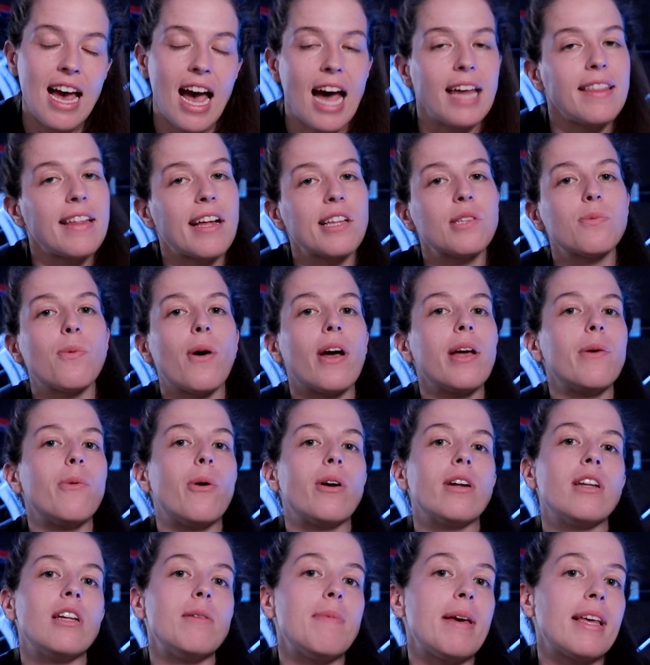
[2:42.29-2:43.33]
And that's why I
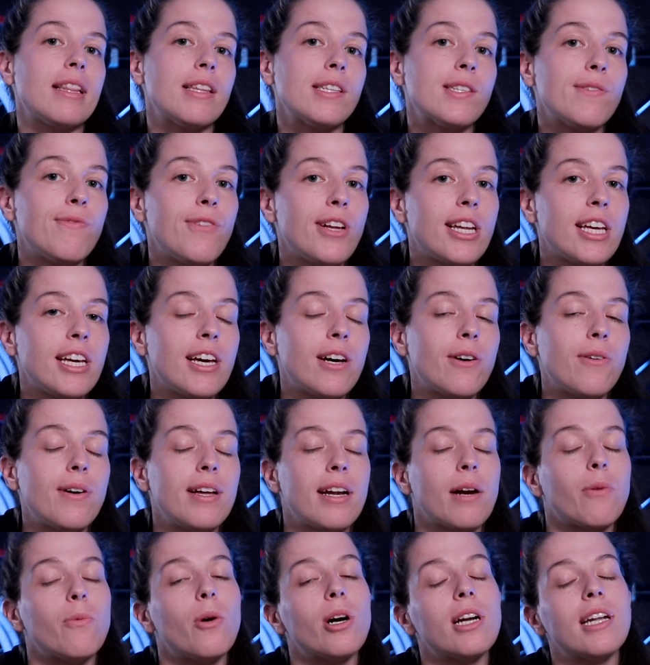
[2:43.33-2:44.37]
wanted to make this video
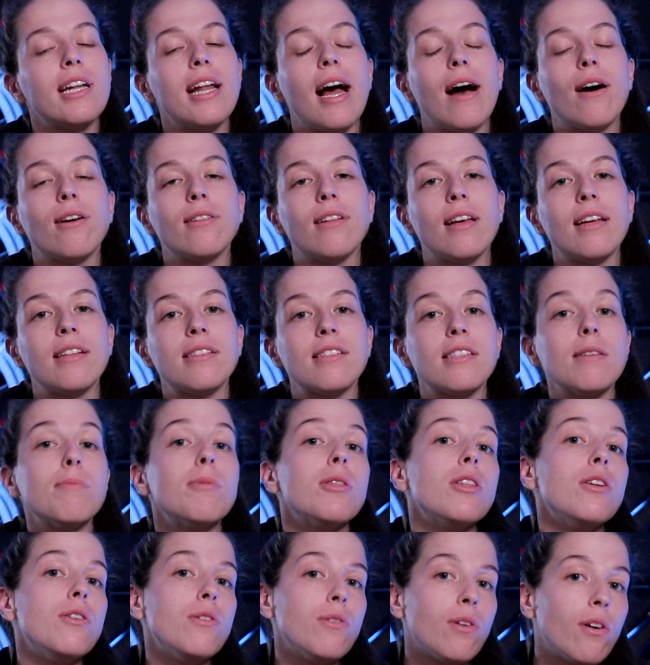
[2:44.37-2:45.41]
and I wanted to outline some
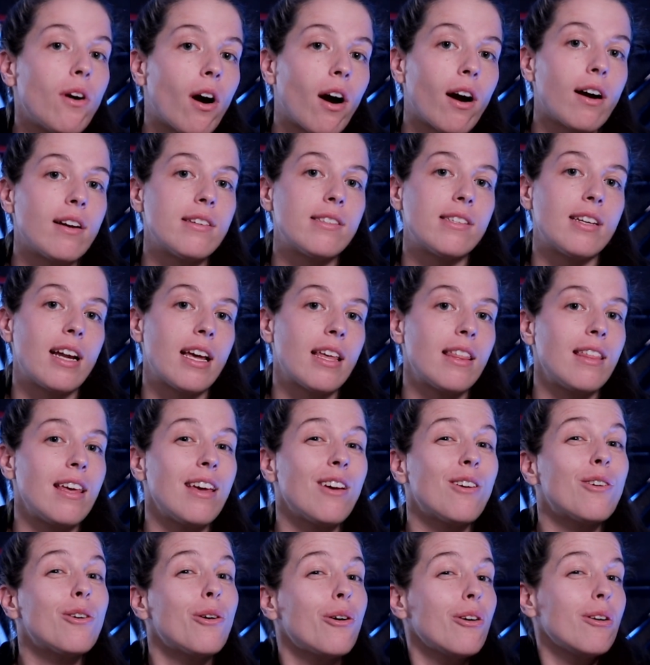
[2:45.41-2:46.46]
of the new cars that I
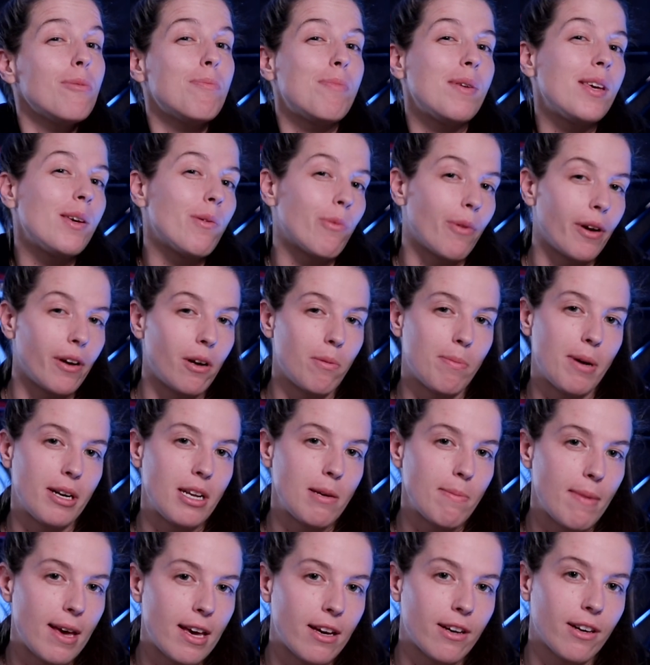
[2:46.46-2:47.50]
think could be real
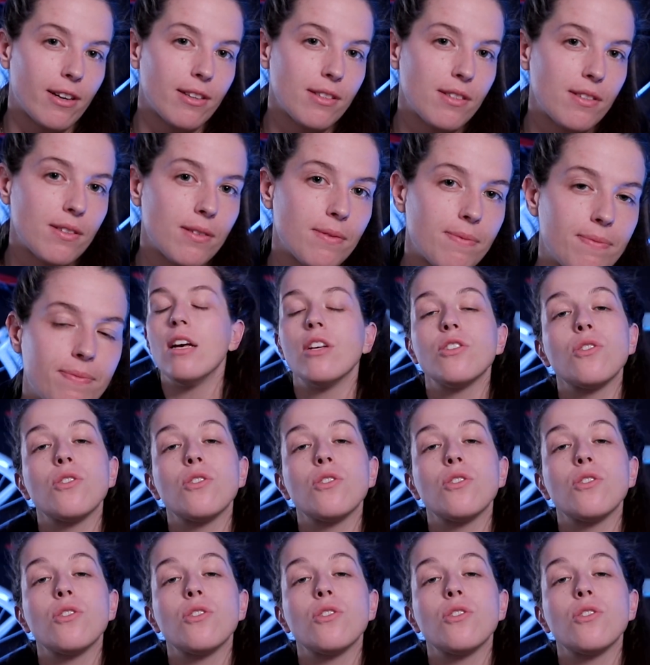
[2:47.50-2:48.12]
money makers.